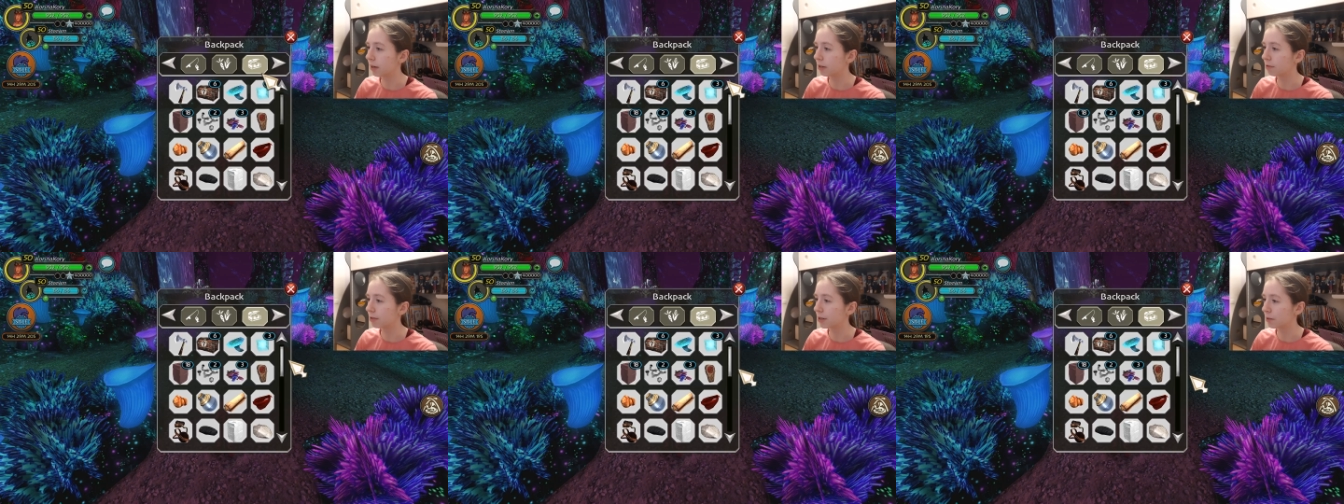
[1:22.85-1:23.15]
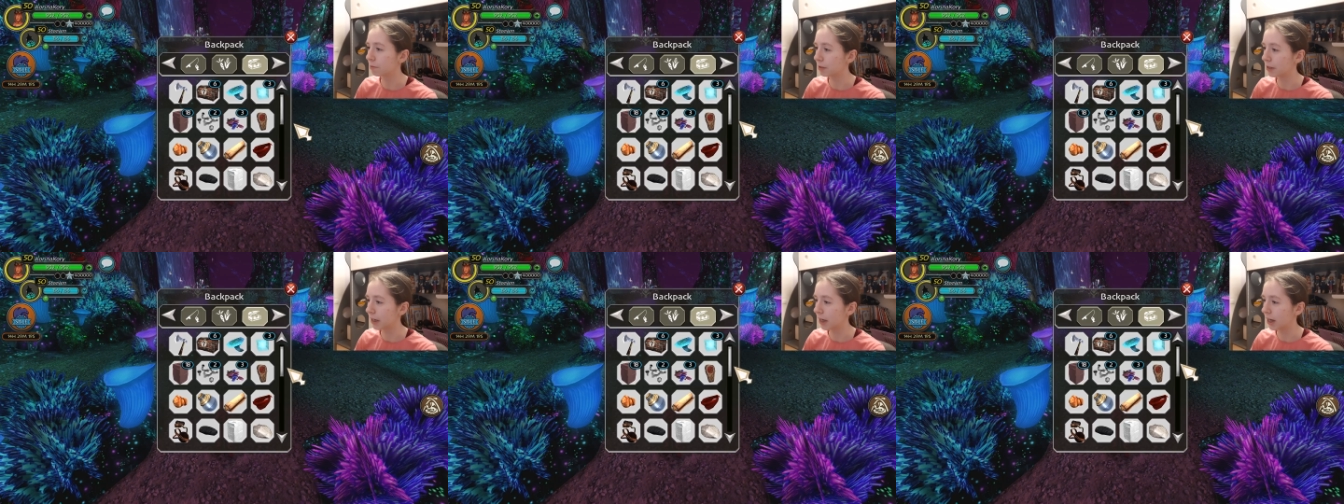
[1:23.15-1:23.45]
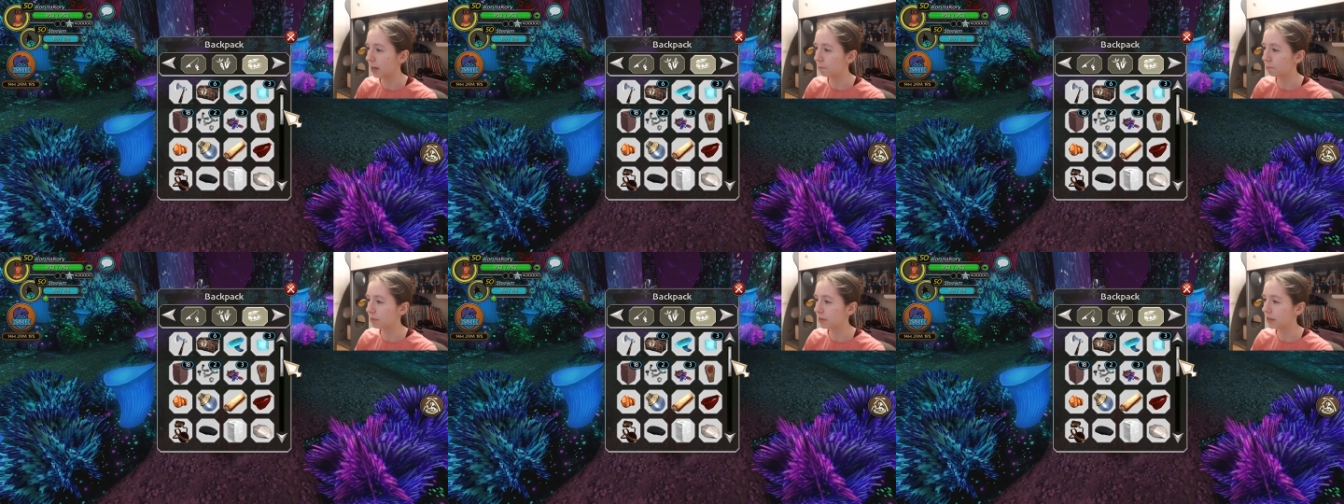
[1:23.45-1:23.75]
I want to be
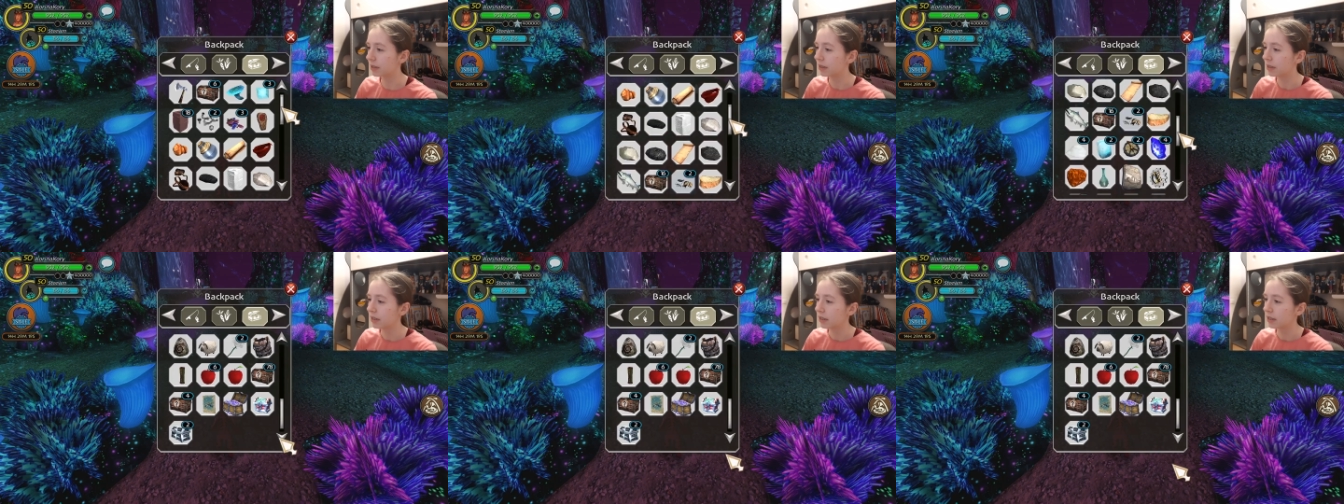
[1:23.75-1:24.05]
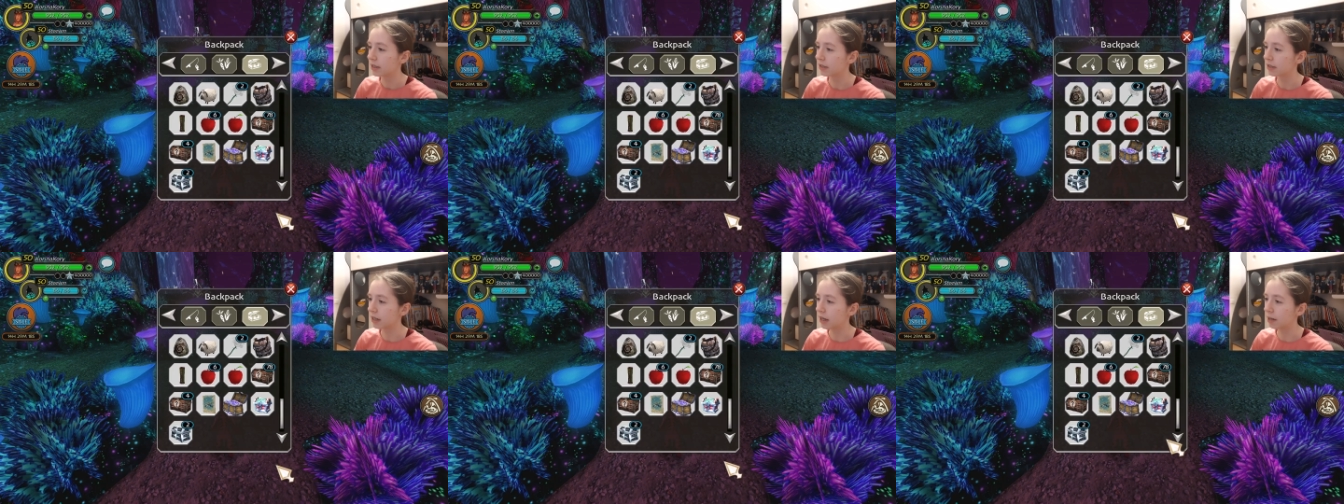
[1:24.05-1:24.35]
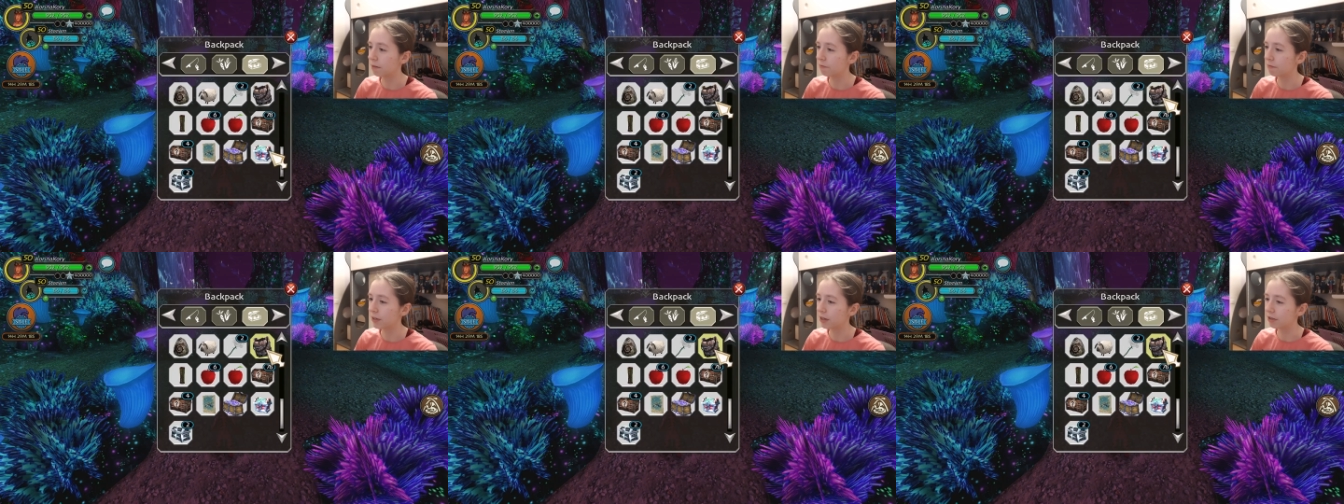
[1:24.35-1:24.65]
happy because
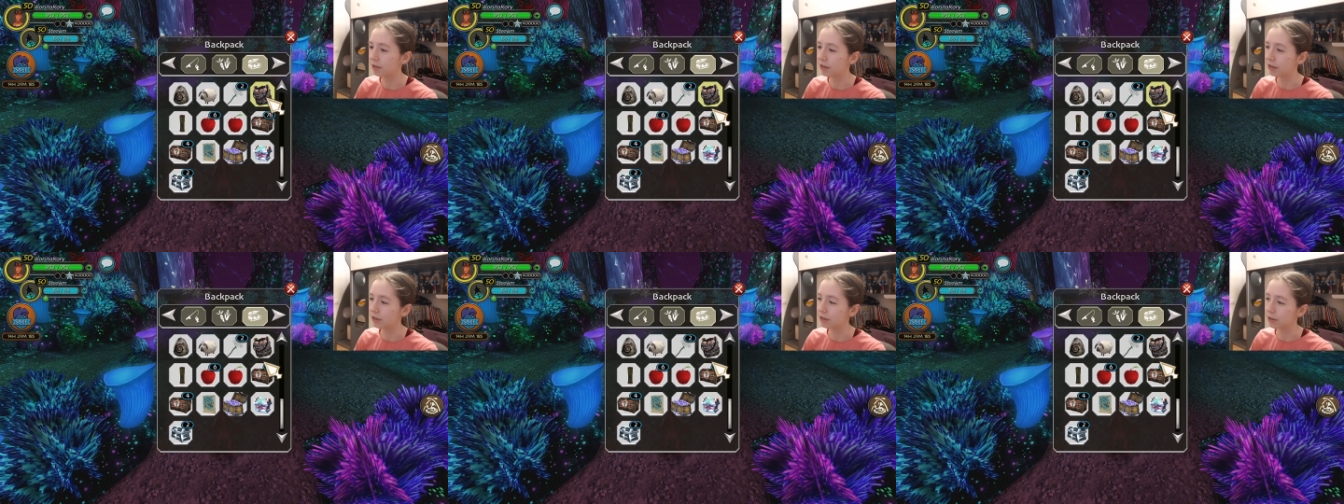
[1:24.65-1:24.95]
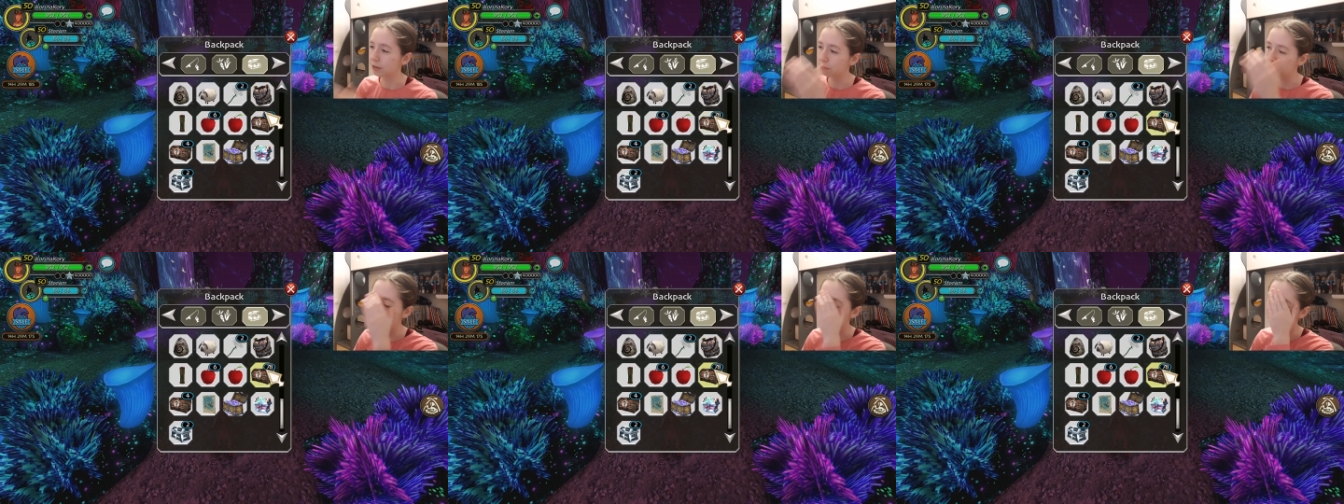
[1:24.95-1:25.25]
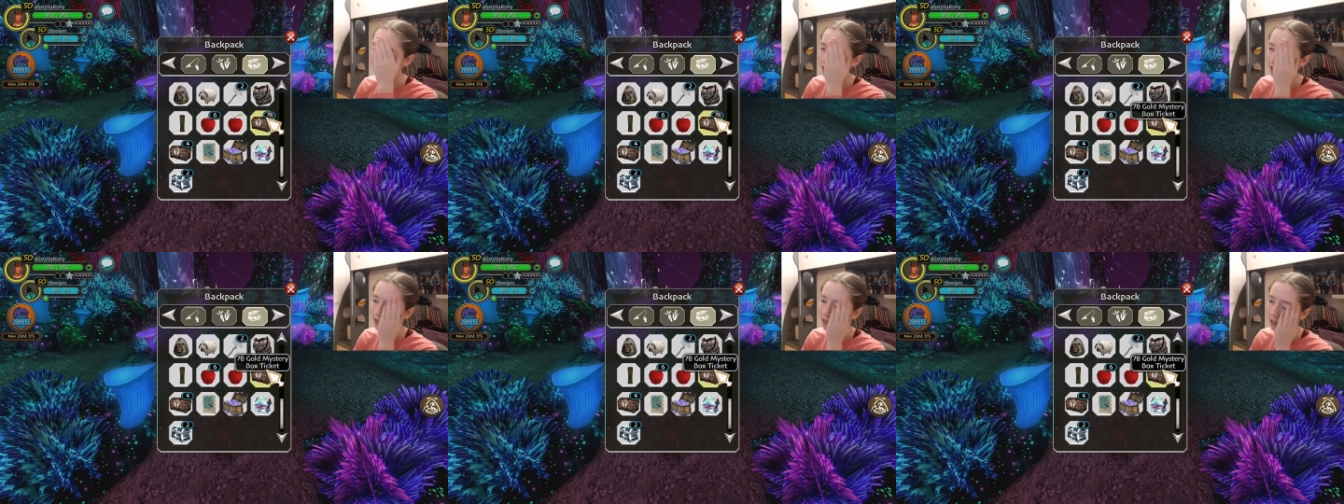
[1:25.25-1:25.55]
I'm very
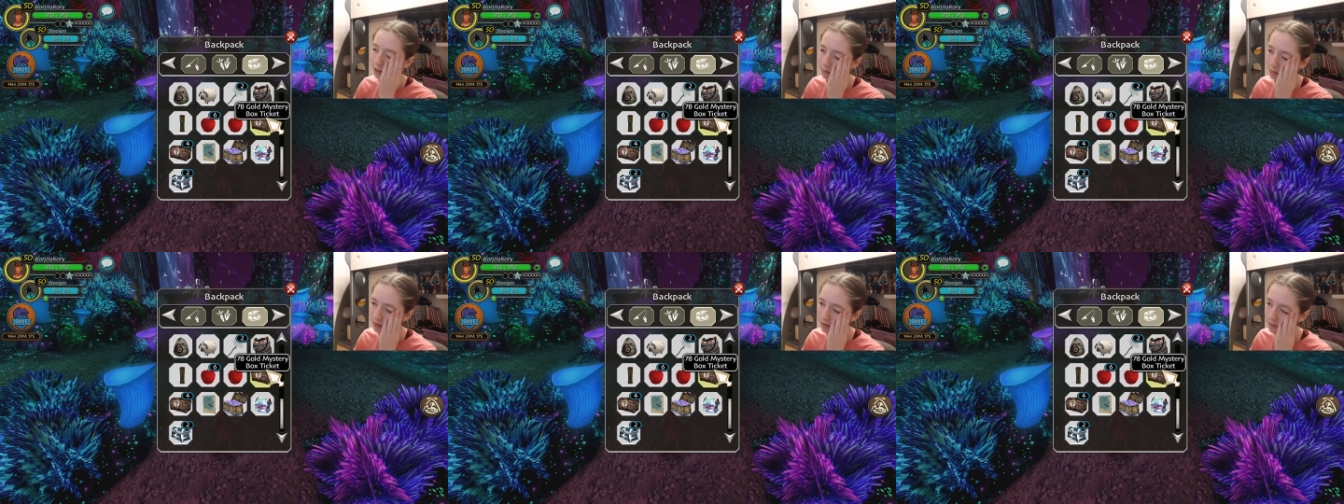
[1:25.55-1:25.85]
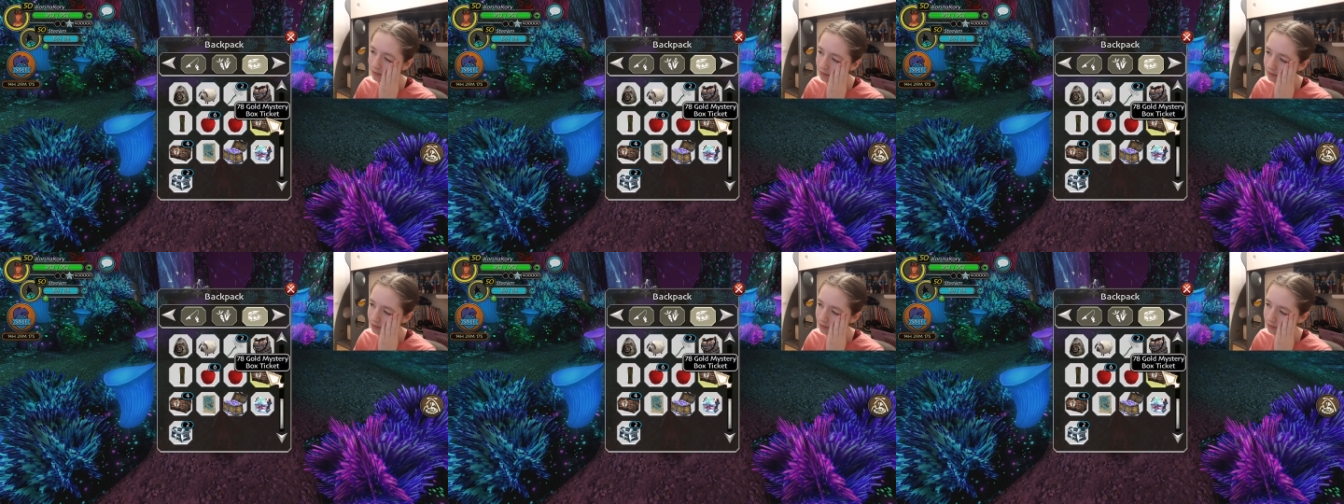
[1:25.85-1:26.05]
disappointed. I'm.